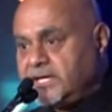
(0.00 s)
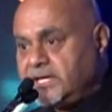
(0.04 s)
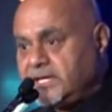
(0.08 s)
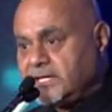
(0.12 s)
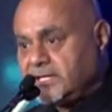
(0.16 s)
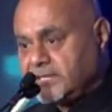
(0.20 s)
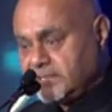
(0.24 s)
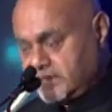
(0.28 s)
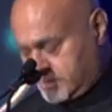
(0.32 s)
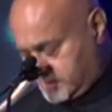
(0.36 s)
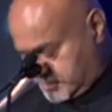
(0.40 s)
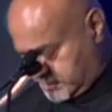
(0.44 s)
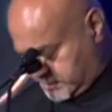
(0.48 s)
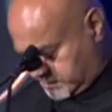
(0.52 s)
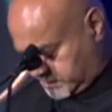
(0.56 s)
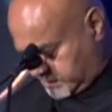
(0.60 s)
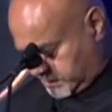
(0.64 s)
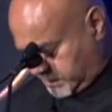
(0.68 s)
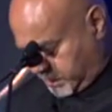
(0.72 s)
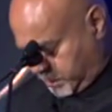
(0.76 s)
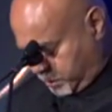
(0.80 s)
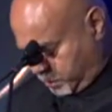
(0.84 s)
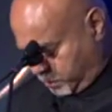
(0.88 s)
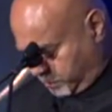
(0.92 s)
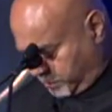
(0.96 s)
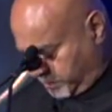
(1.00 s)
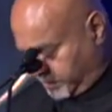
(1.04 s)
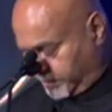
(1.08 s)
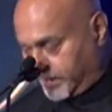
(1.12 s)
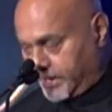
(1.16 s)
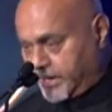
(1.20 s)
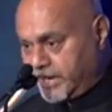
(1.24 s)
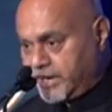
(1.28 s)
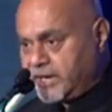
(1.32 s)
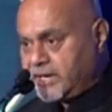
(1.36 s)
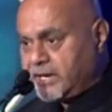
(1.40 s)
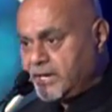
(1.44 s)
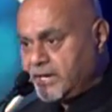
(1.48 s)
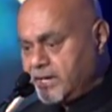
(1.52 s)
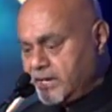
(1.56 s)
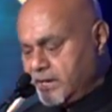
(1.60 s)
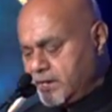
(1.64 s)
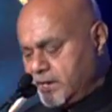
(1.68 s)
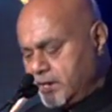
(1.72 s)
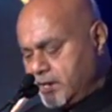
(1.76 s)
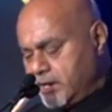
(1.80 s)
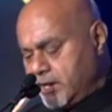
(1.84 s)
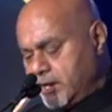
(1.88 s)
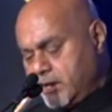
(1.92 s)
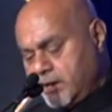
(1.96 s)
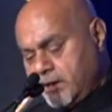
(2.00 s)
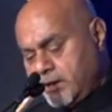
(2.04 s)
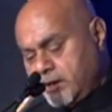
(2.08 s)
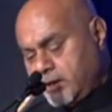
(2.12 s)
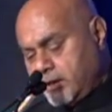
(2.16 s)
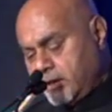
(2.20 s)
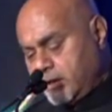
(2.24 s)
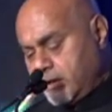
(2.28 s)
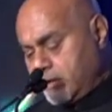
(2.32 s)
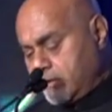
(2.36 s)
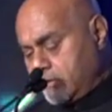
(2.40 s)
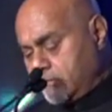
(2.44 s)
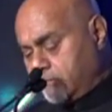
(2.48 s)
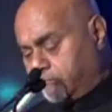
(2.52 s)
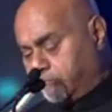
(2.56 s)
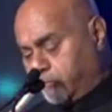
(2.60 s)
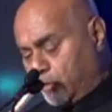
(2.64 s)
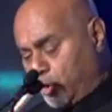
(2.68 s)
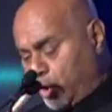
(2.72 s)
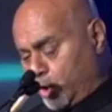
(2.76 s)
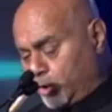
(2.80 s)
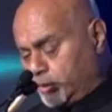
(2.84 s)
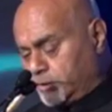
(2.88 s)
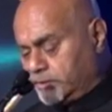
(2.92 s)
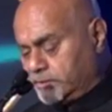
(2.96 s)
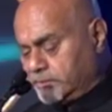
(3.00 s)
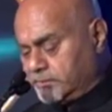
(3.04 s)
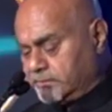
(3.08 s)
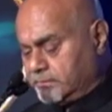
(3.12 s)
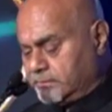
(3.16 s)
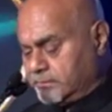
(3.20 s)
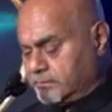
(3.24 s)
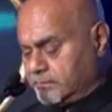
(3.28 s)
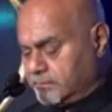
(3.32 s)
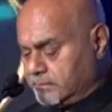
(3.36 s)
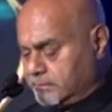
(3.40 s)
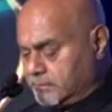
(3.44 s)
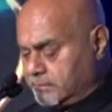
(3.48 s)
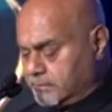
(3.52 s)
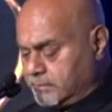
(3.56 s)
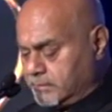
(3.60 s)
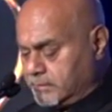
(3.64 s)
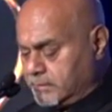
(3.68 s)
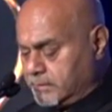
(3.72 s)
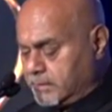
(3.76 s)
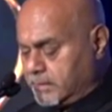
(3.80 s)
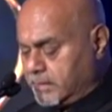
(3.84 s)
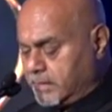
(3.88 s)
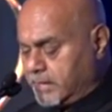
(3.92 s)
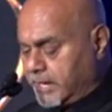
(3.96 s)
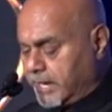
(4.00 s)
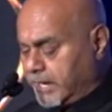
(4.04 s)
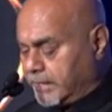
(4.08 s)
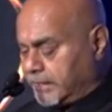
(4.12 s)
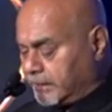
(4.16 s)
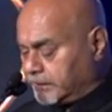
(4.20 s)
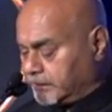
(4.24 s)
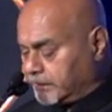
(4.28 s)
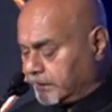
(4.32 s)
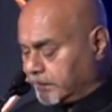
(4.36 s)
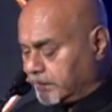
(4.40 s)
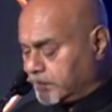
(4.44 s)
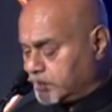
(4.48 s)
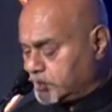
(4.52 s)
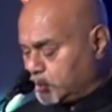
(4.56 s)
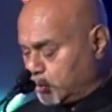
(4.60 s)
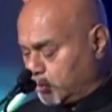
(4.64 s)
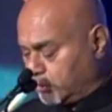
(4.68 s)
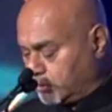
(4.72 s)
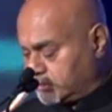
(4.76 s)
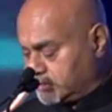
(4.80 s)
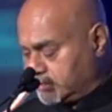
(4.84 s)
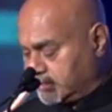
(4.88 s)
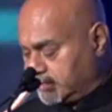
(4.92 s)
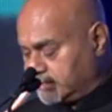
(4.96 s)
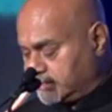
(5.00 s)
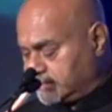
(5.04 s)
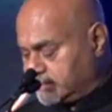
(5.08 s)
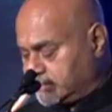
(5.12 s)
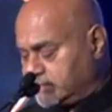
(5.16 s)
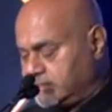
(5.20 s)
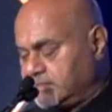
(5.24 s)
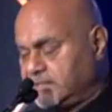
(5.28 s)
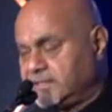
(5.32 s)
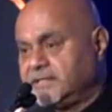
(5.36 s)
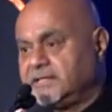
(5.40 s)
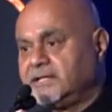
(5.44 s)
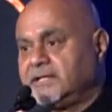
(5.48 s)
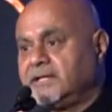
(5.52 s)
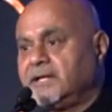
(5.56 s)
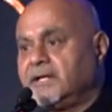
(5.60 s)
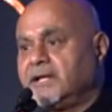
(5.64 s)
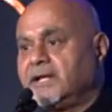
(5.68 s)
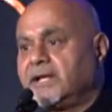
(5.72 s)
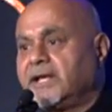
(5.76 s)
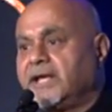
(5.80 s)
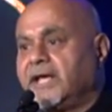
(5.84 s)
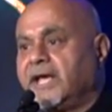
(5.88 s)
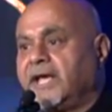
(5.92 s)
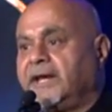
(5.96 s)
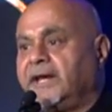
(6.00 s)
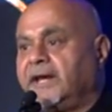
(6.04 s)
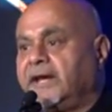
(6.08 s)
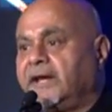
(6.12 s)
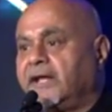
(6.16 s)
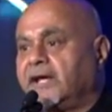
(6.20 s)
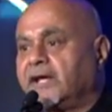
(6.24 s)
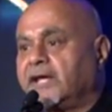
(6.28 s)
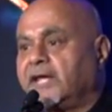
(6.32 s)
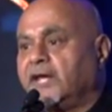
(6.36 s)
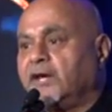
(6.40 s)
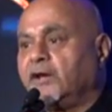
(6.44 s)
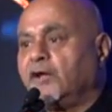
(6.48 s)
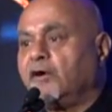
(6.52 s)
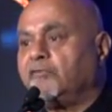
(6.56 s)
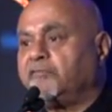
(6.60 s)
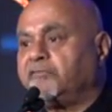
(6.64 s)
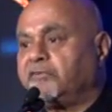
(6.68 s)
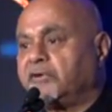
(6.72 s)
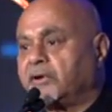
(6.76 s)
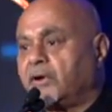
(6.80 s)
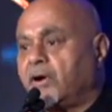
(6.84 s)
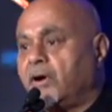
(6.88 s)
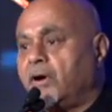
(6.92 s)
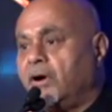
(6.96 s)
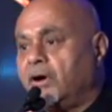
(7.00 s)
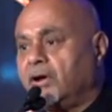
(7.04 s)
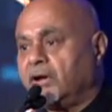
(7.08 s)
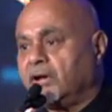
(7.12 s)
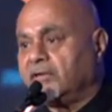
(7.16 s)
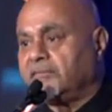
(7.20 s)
security, food, and other resources. Canada can offer all of that